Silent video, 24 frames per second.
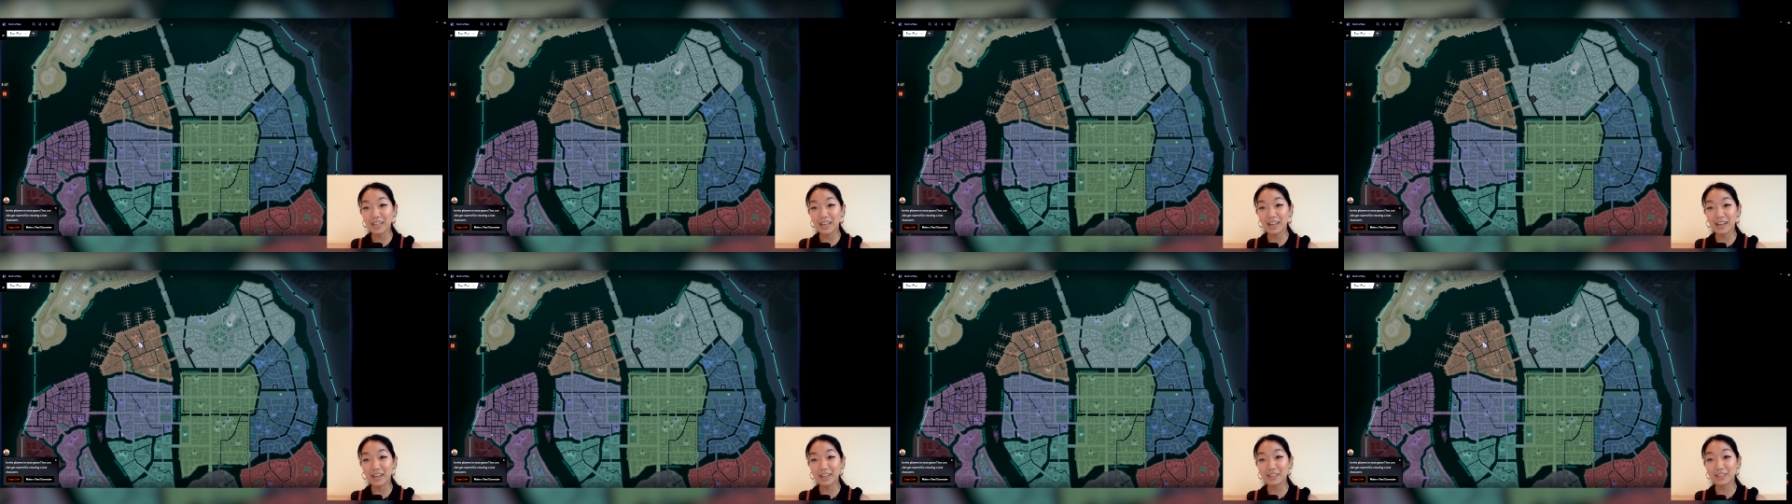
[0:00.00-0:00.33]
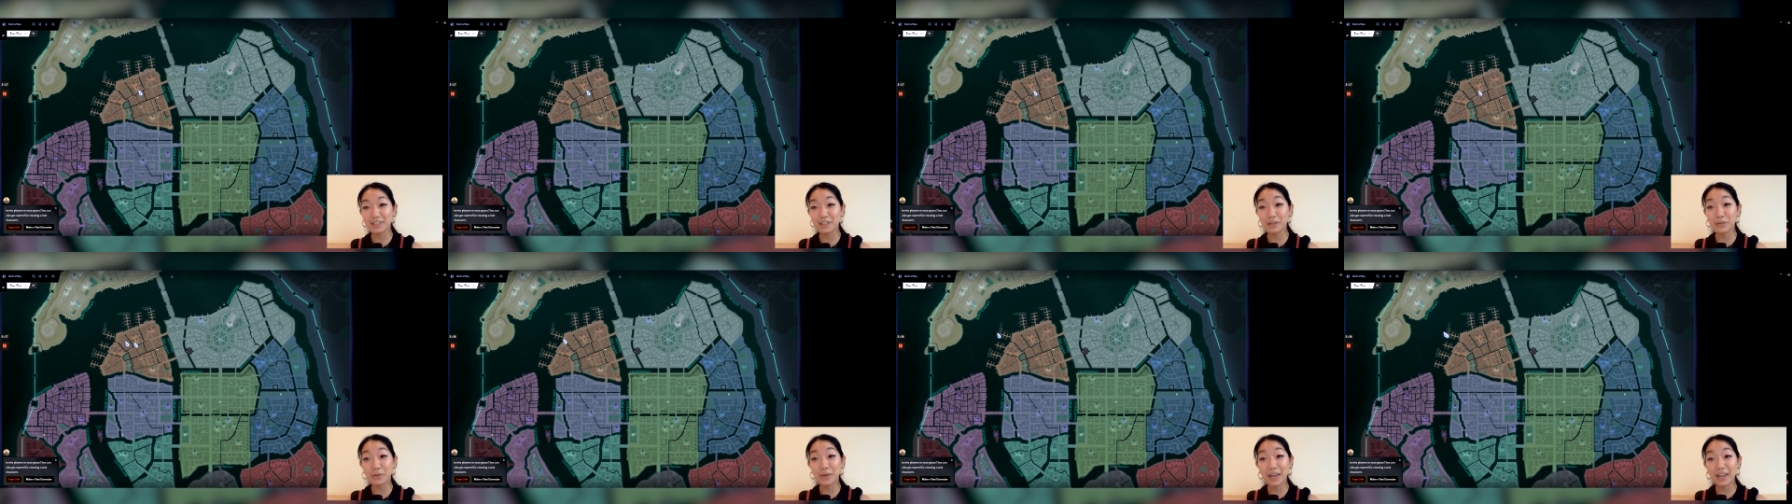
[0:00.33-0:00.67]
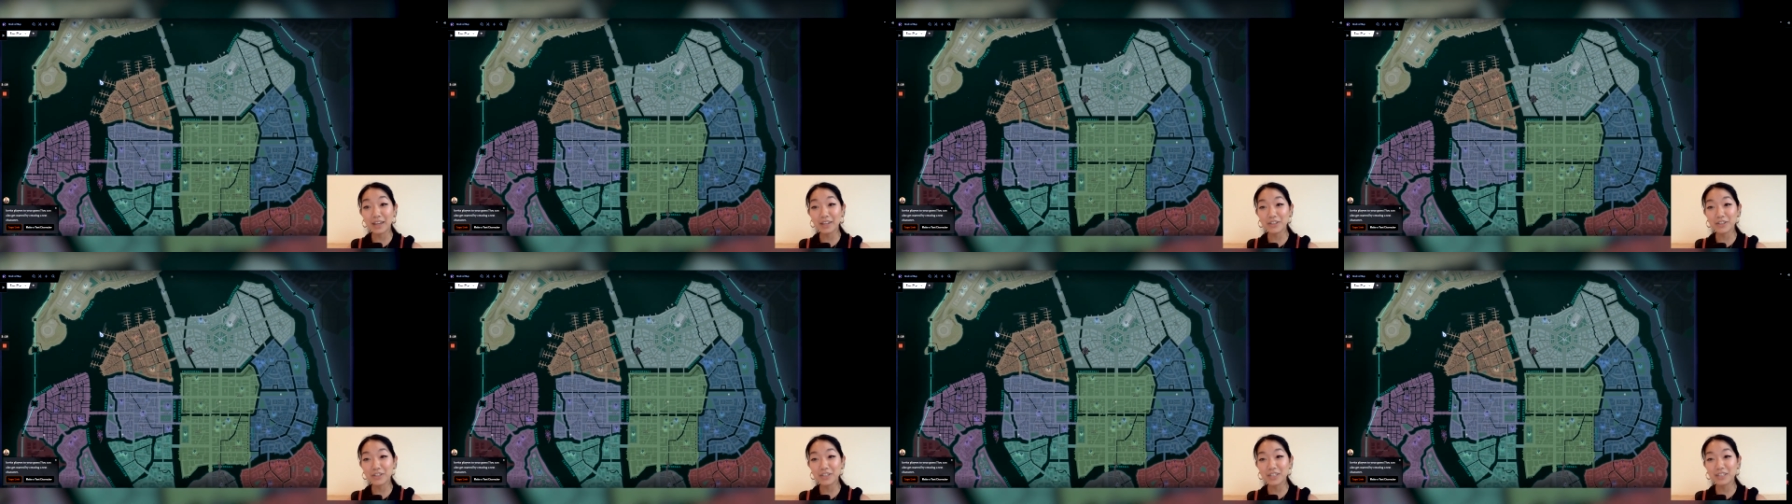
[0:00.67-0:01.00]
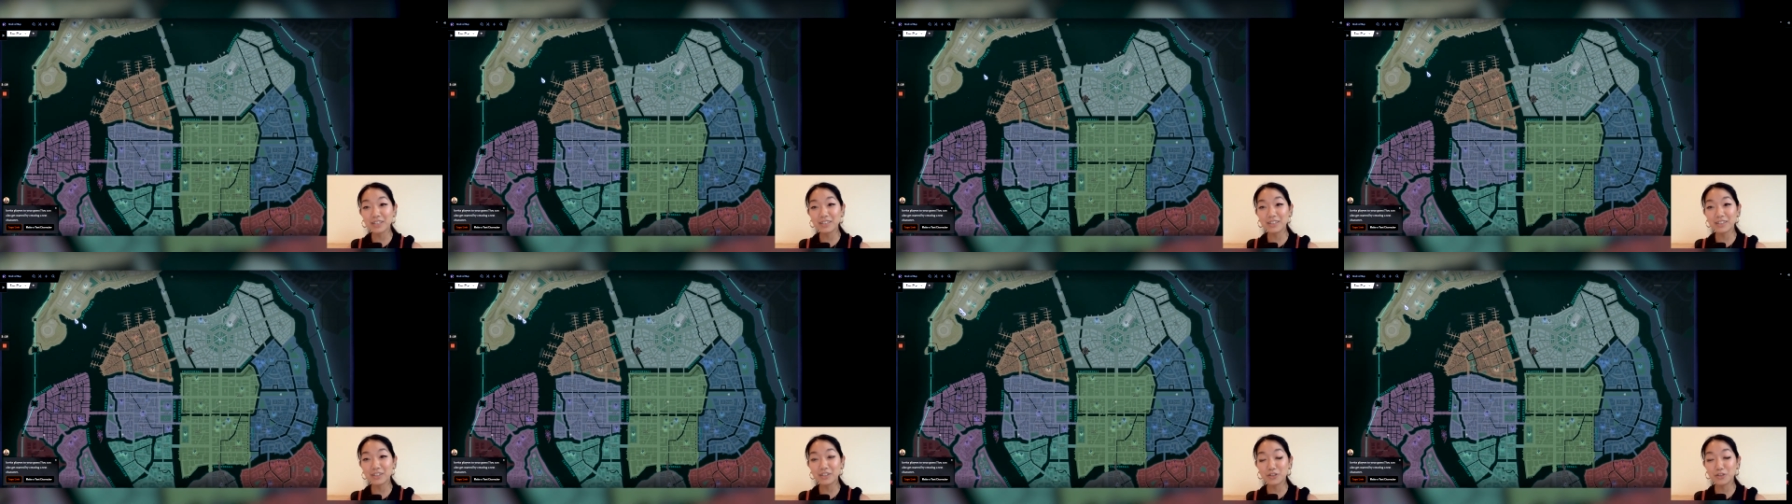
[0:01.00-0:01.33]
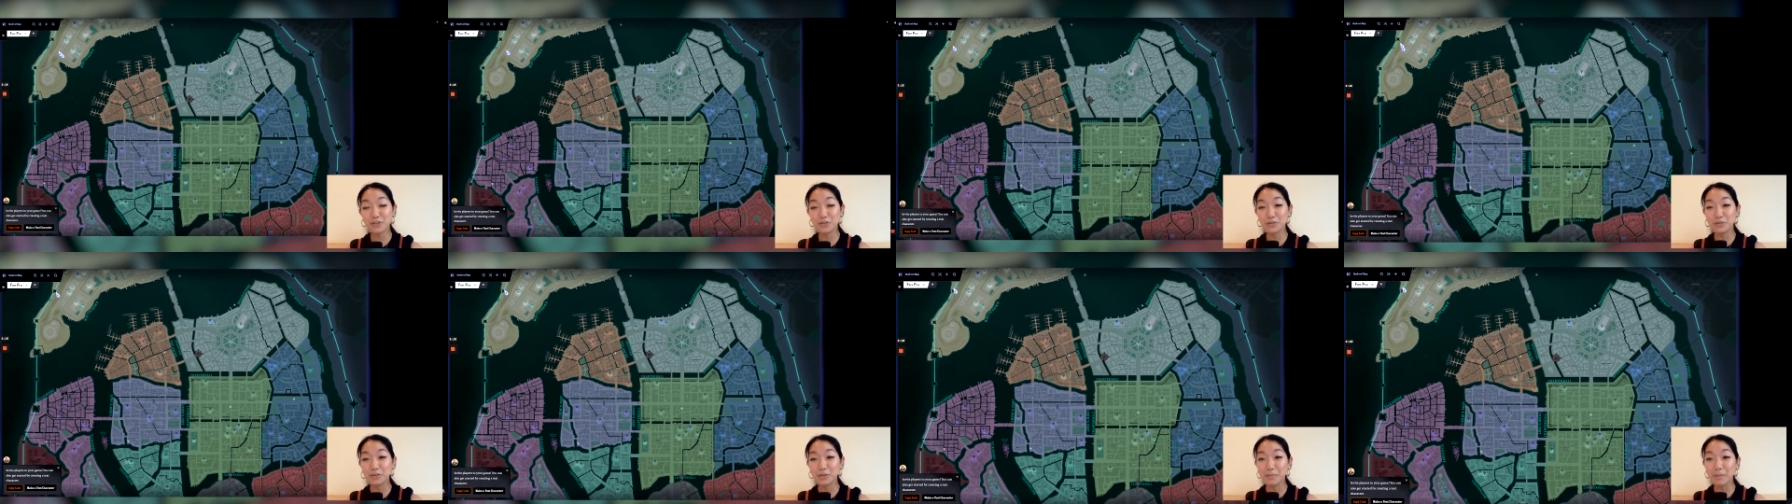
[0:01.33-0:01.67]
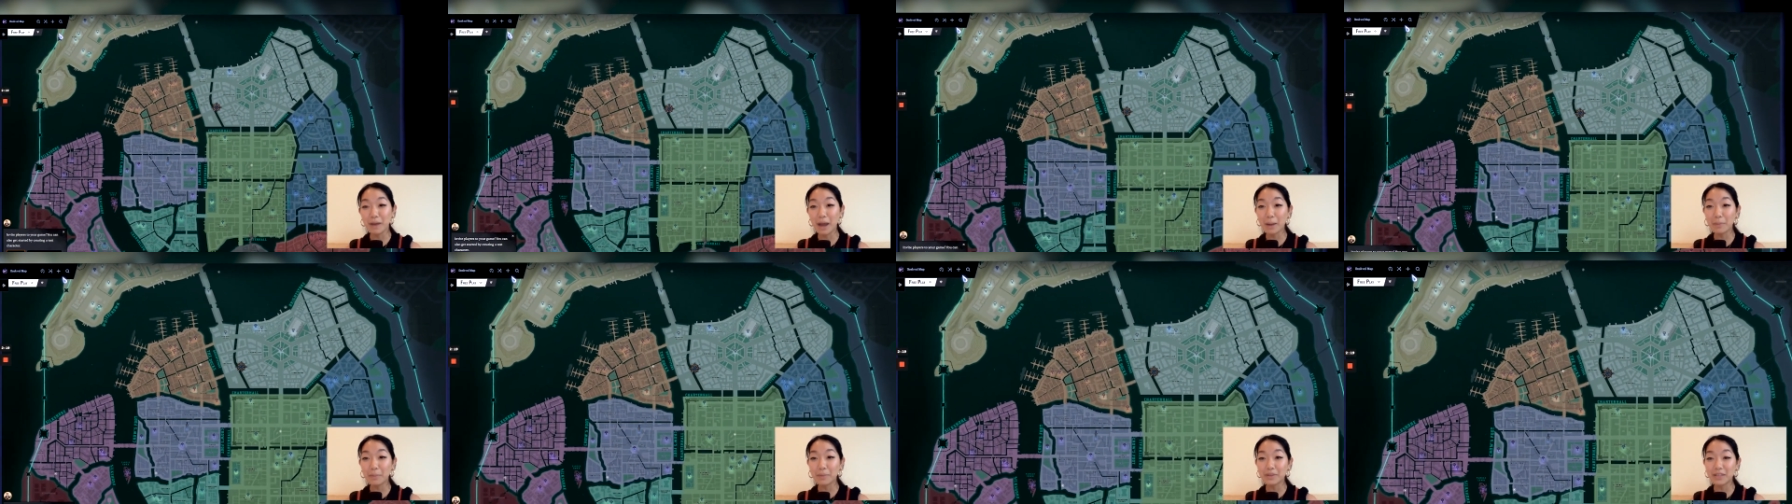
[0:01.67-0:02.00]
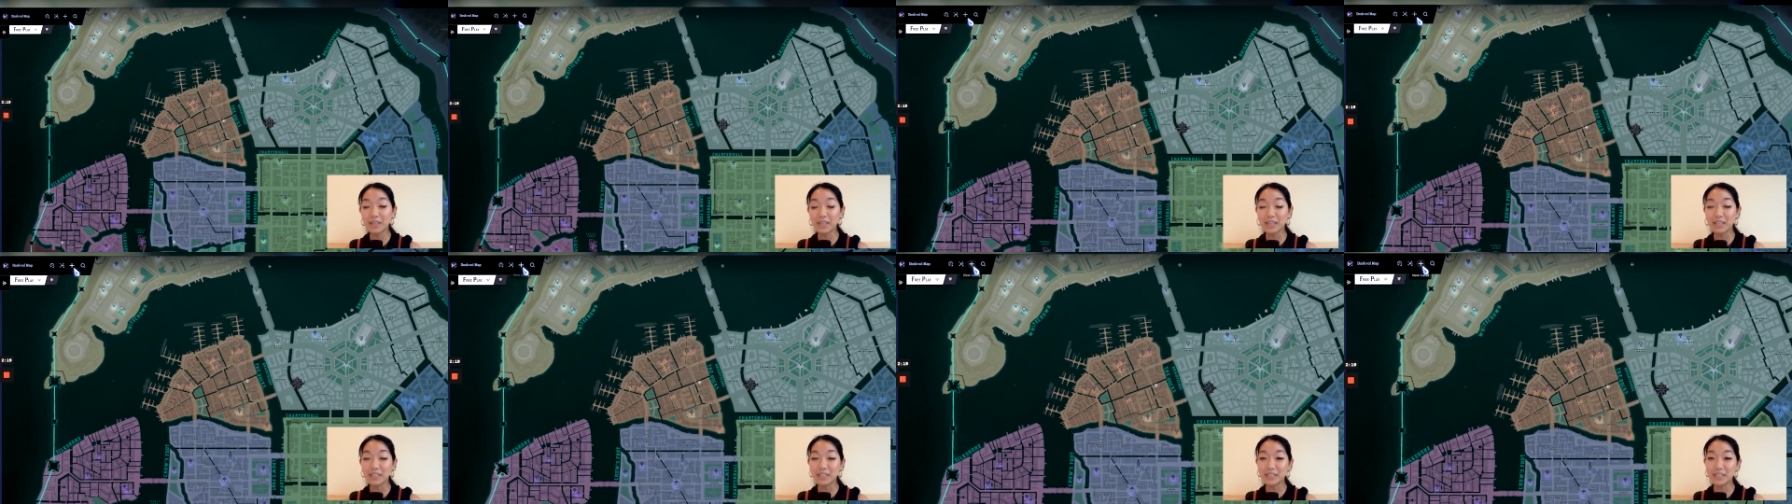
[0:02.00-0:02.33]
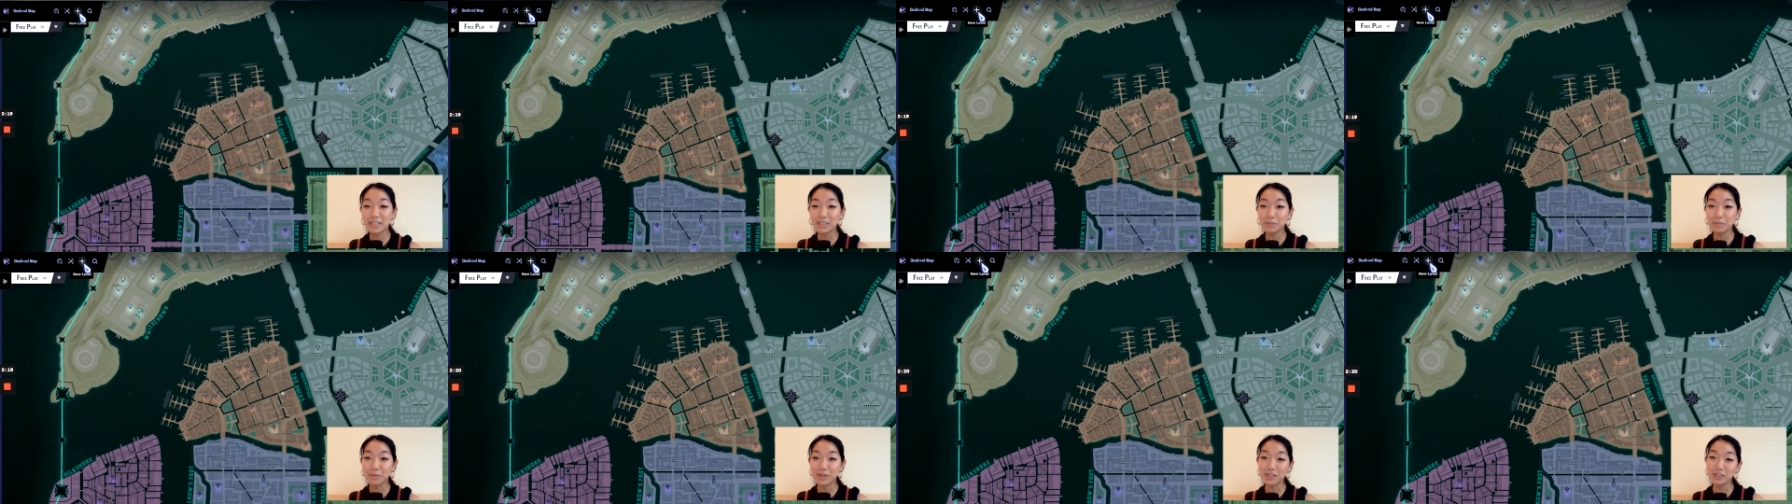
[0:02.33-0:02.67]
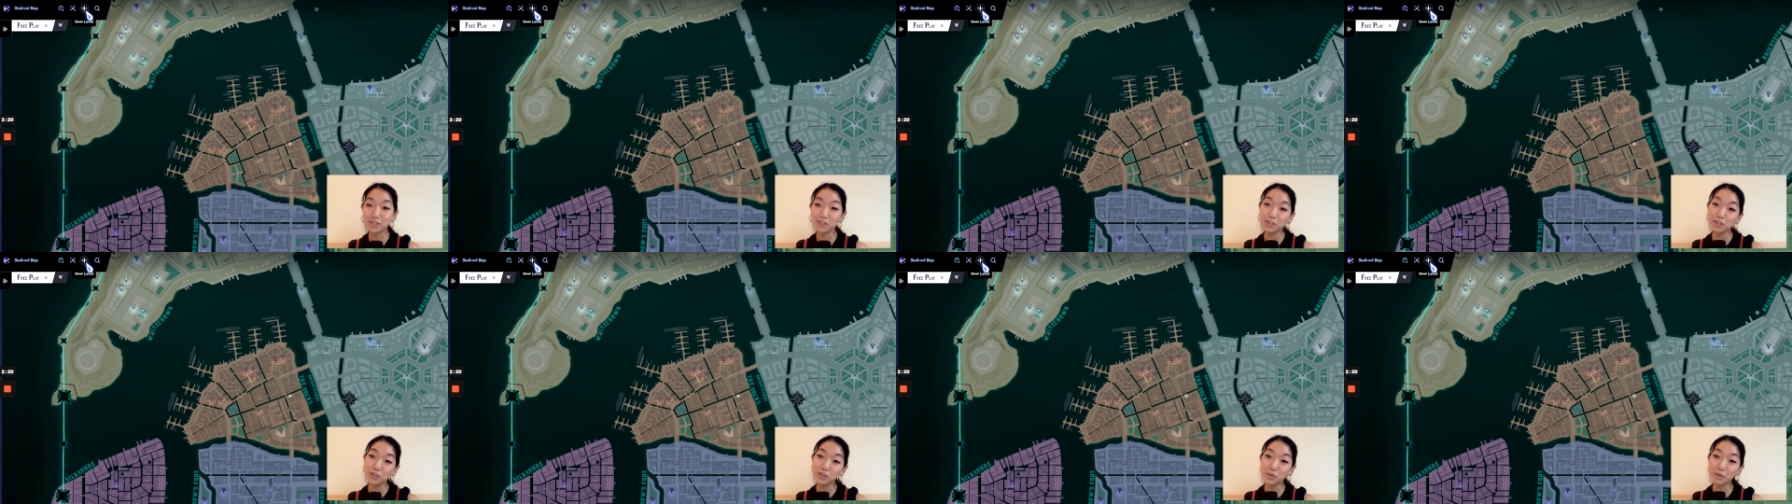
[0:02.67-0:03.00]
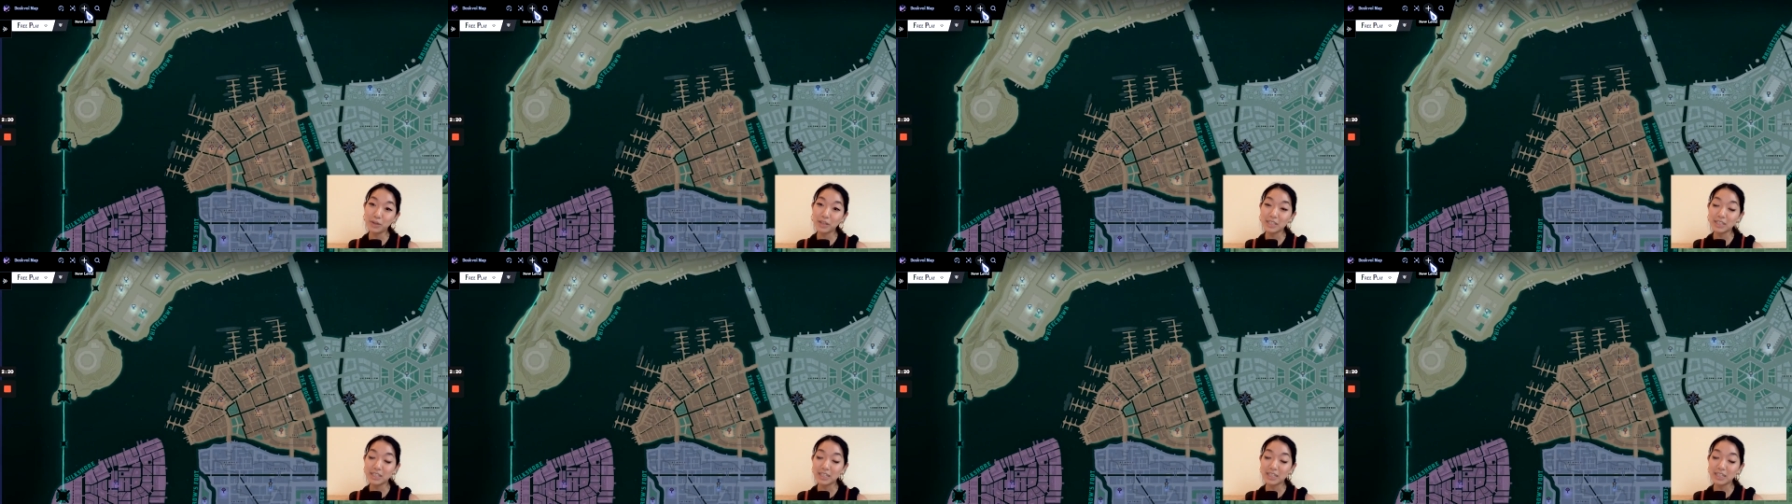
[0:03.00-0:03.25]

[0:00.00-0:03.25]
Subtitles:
and locations to the map, the easiest place to do it